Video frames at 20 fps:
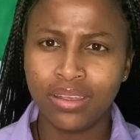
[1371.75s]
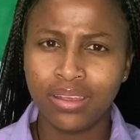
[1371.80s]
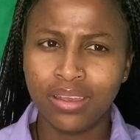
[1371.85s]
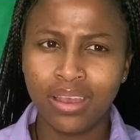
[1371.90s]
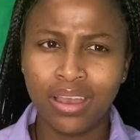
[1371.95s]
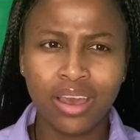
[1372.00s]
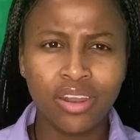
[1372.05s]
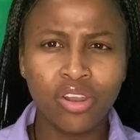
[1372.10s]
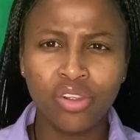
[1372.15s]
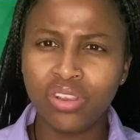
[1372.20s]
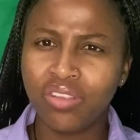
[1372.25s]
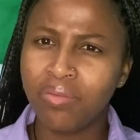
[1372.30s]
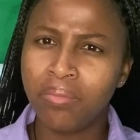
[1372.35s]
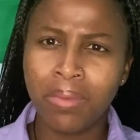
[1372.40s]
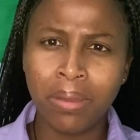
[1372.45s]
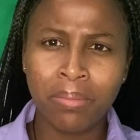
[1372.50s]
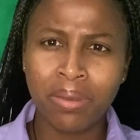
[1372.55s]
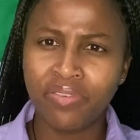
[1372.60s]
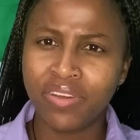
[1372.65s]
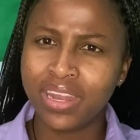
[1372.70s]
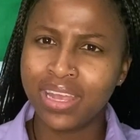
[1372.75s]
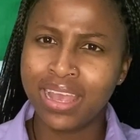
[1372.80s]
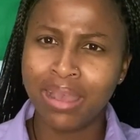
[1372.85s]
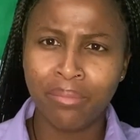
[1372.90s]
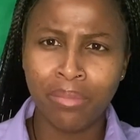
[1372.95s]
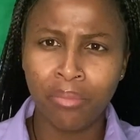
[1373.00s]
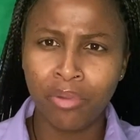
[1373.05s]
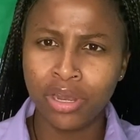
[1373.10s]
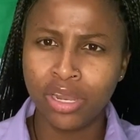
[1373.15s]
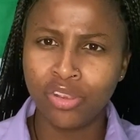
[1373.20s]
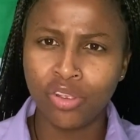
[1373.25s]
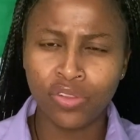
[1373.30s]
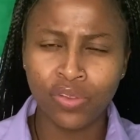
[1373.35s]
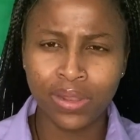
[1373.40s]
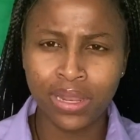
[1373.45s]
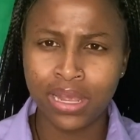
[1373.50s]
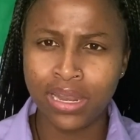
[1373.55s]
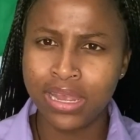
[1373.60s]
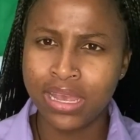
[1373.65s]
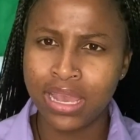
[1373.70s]
I don't remember if I get my money to today
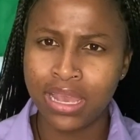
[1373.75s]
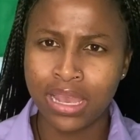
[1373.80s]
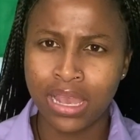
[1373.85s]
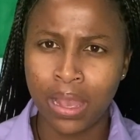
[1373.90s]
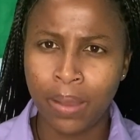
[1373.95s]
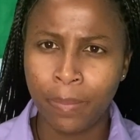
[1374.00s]
day, yeah.